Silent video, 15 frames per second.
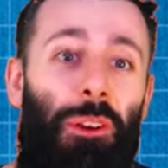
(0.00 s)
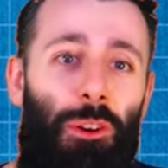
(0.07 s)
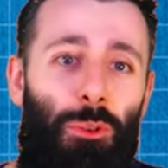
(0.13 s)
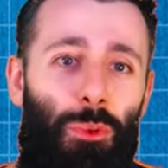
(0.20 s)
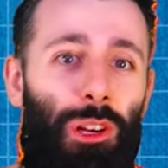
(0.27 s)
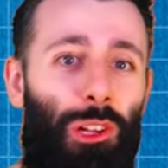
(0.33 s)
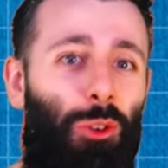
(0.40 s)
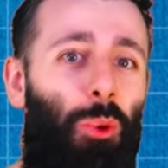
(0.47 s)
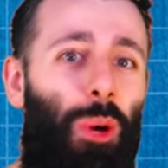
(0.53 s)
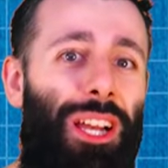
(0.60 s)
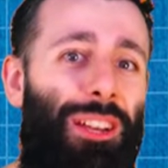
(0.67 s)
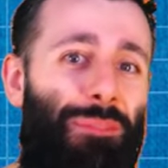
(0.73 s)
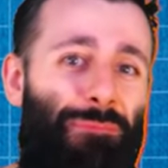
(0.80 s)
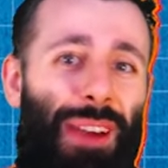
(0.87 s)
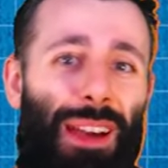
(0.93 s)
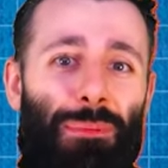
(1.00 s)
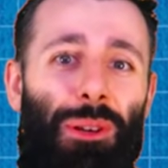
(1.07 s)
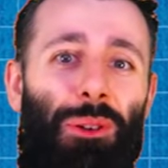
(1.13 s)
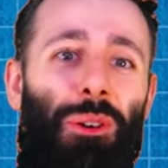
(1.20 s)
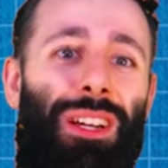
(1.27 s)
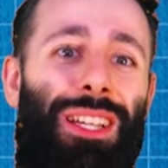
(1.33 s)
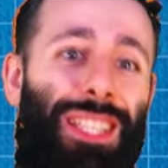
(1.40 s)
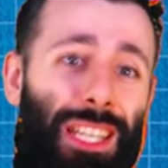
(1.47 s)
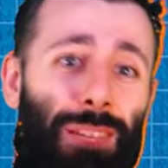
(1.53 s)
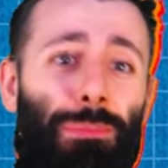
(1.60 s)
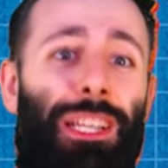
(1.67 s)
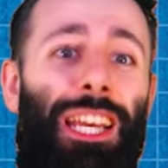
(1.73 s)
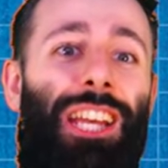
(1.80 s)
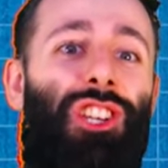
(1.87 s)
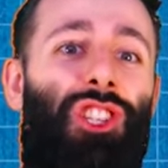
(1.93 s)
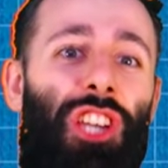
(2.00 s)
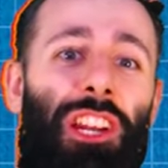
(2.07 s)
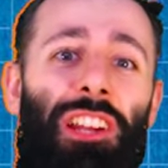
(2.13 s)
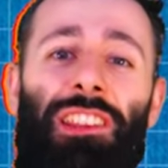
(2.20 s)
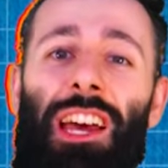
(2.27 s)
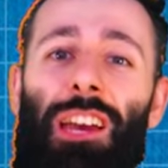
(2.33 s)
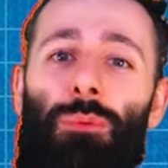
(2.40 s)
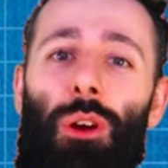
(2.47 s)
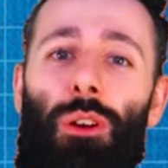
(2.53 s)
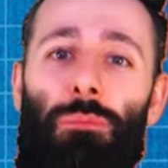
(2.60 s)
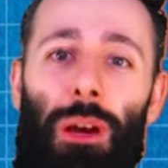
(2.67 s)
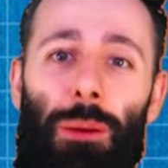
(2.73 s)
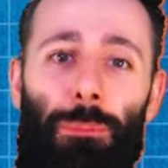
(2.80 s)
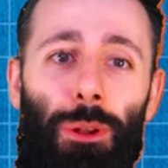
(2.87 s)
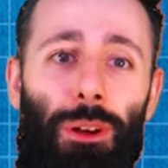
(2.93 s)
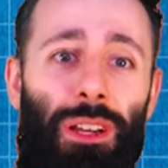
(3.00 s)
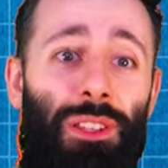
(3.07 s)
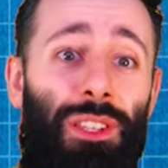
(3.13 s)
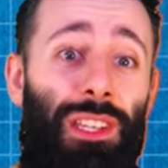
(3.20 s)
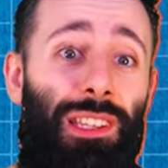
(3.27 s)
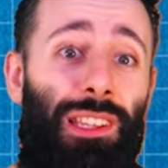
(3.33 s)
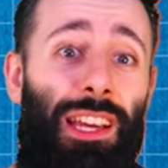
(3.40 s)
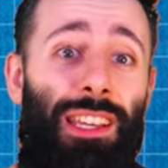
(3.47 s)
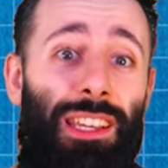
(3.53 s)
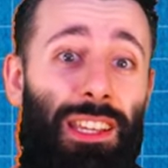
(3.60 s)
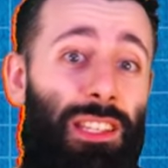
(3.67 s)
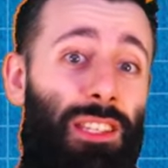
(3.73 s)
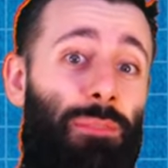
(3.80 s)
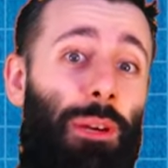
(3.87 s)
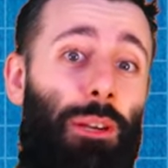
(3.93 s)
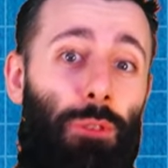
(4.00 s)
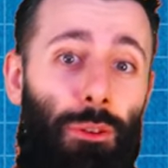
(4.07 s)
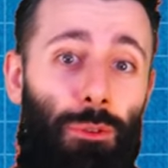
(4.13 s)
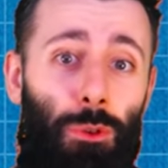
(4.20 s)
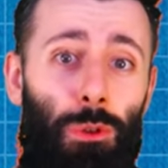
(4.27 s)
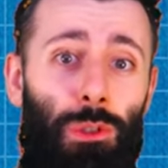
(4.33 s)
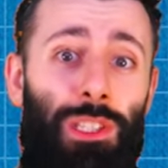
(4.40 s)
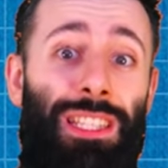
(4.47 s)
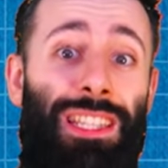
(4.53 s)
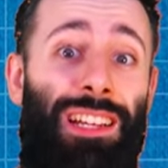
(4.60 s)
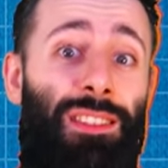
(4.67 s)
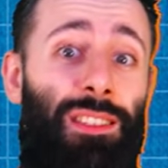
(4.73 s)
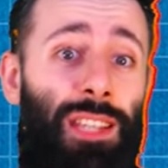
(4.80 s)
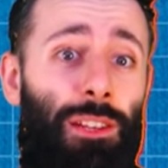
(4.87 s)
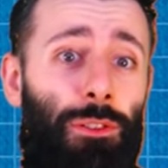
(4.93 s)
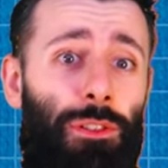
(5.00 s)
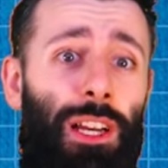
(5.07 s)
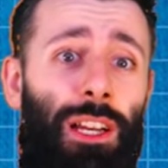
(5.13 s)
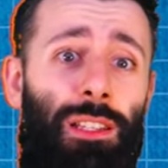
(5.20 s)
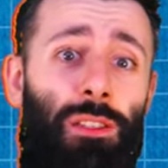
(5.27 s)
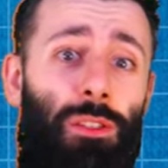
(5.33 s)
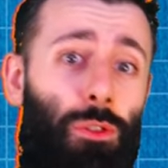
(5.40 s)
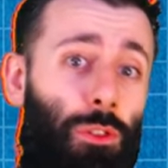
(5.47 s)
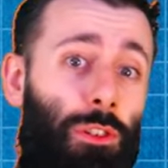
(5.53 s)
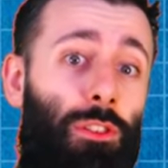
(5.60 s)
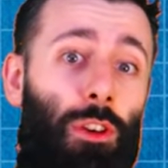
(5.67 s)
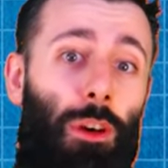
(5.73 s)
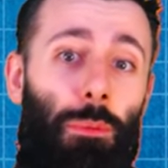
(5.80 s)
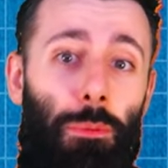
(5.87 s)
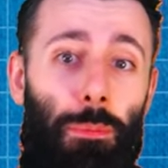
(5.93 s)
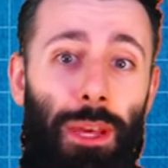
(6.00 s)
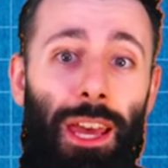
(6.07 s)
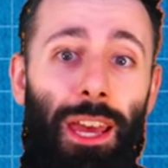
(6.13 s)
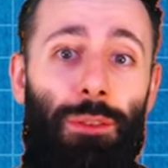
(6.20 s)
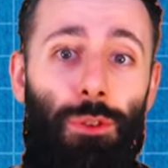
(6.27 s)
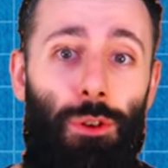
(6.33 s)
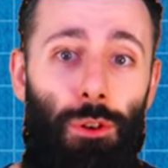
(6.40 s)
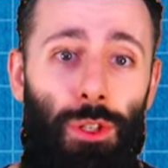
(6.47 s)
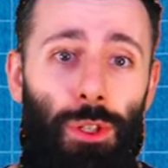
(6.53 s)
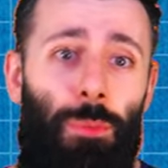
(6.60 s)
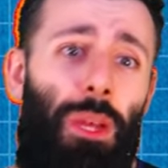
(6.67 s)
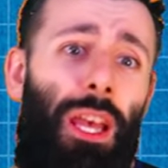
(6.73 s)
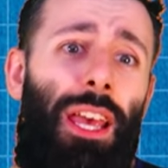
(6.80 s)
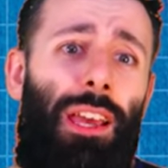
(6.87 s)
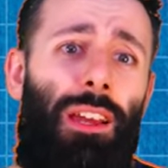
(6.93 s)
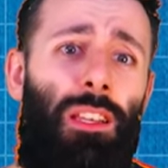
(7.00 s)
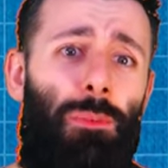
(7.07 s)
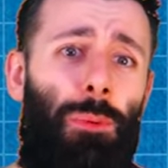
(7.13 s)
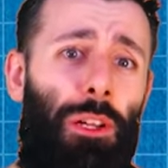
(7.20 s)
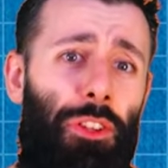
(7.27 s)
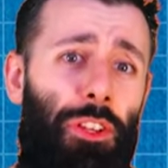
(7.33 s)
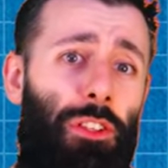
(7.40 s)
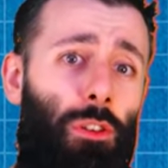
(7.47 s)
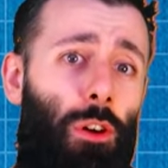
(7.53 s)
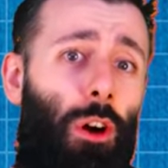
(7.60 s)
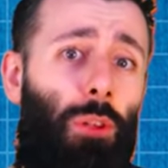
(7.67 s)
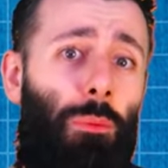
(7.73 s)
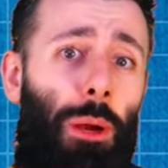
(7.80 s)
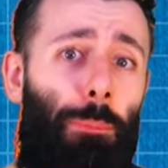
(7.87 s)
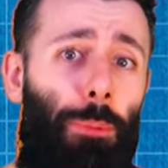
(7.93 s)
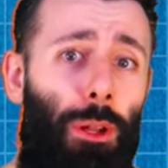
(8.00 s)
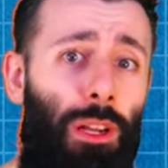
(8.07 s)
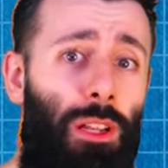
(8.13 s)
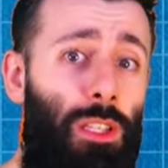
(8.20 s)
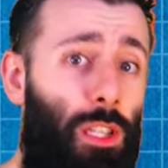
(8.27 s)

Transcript: Real quick, MagmaCore is simply a shaded library in my plugins, like Easy Minecraft Goals, that standardizes certain common behaviors. It is built into all my plugins,